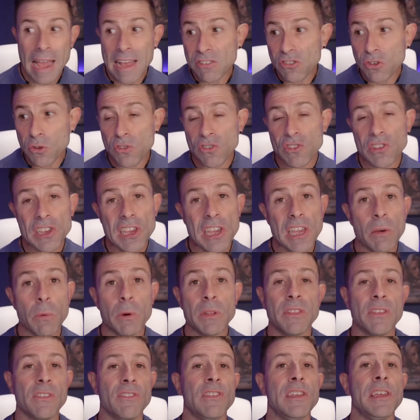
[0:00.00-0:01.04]
As you see
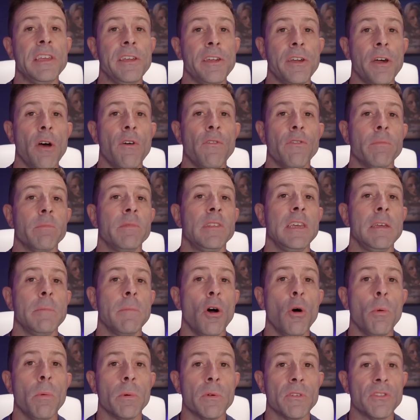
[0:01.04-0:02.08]
what the C E O from
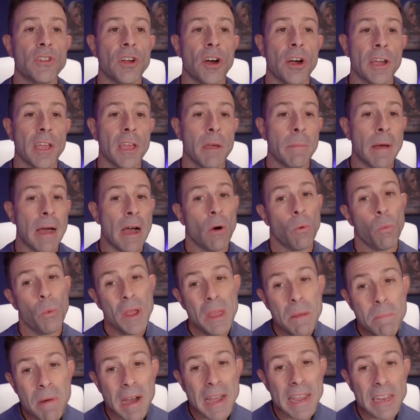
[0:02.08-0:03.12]
T-Mobile was talking about,
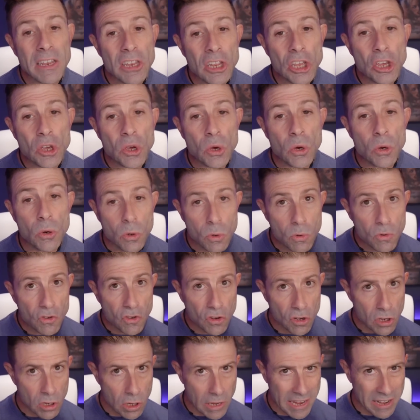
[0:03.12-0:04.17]
we might use,
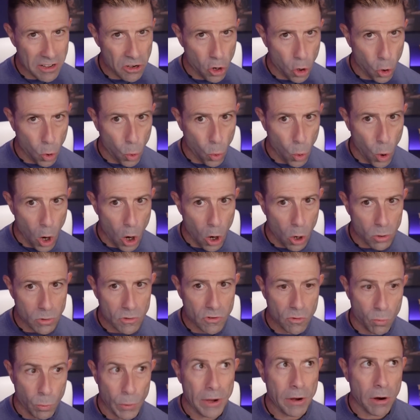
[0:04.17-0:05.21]
in
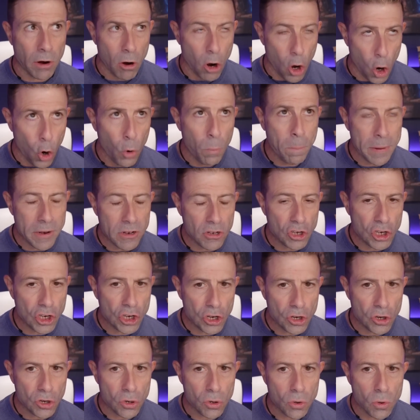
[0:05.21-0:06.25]
quote, we are open
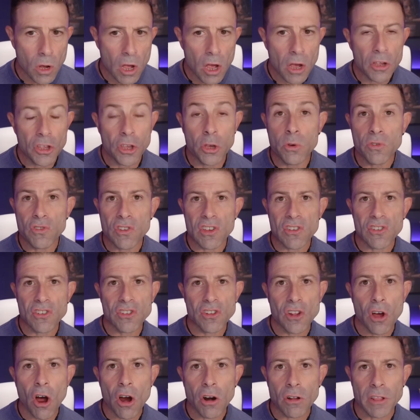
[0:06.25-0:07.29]
to using
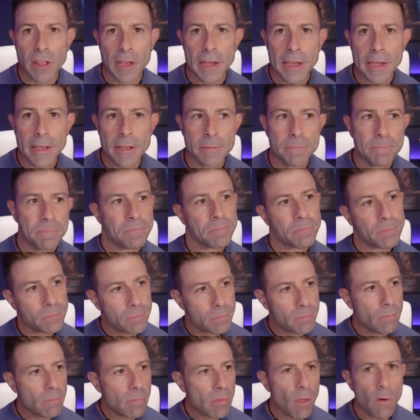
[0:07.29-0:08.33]
Starlink
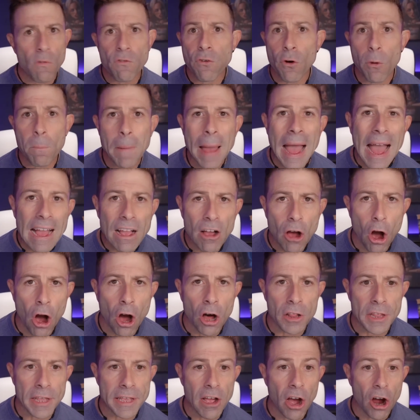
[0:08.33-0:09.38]
for
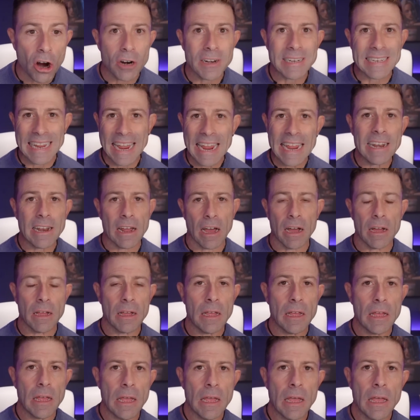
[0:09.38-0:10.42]
backhauling our data,
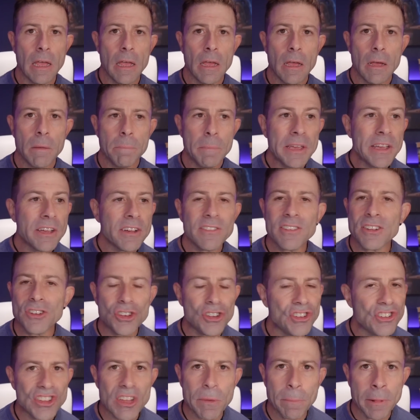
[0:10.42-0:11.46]
because it
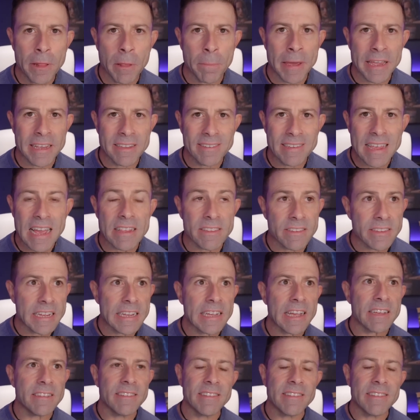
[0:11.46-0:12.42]
just simply makes sense. Like I